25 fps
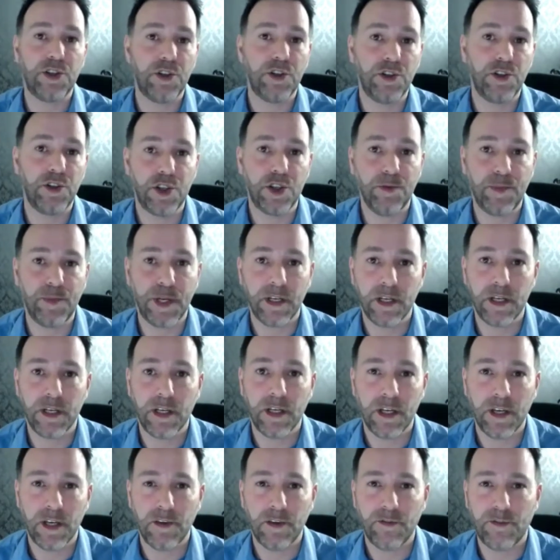use YouTube
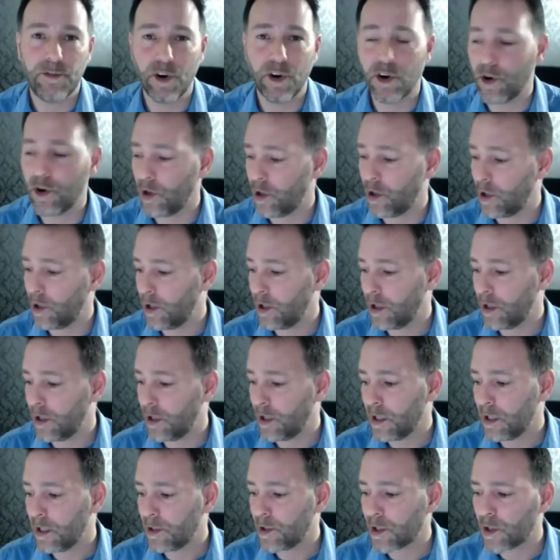for,
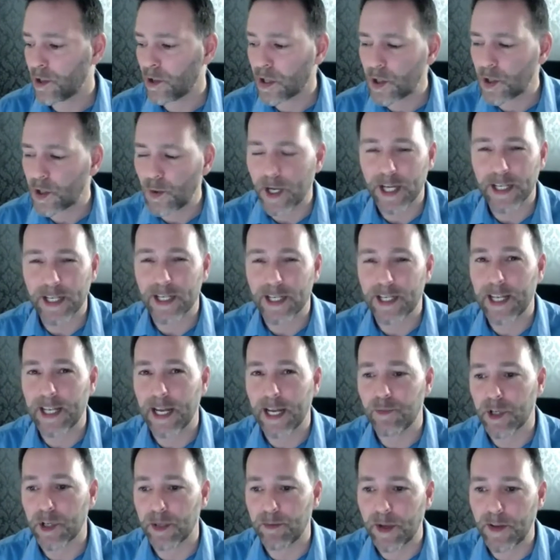so I don't quite
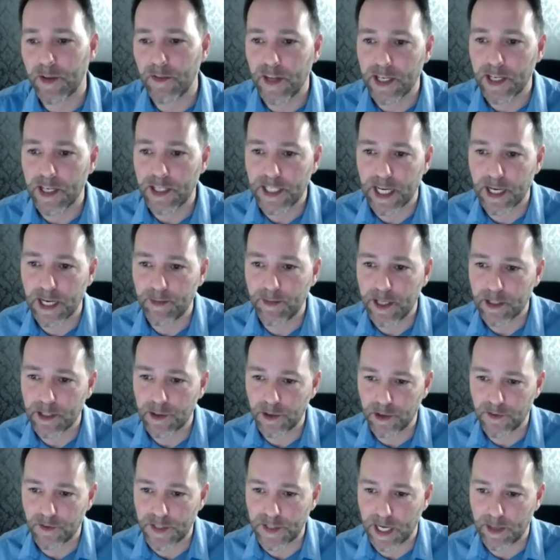understand what you mean there, Tammy. I
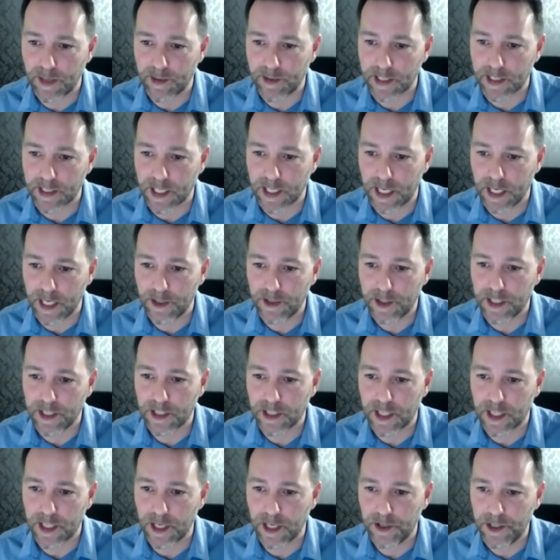don't know if Tammy's in the house
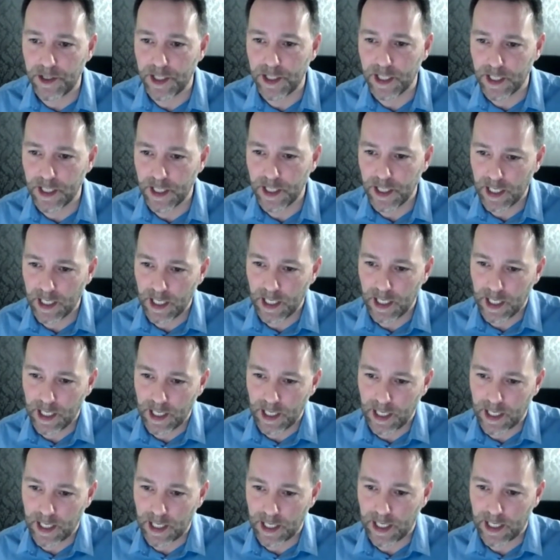just now.
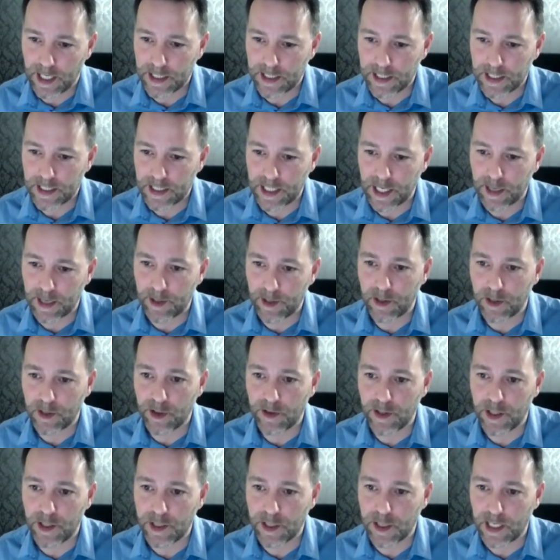Is Tammy
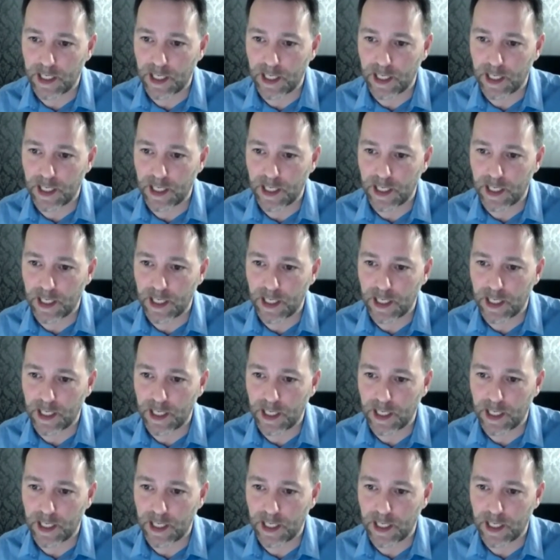on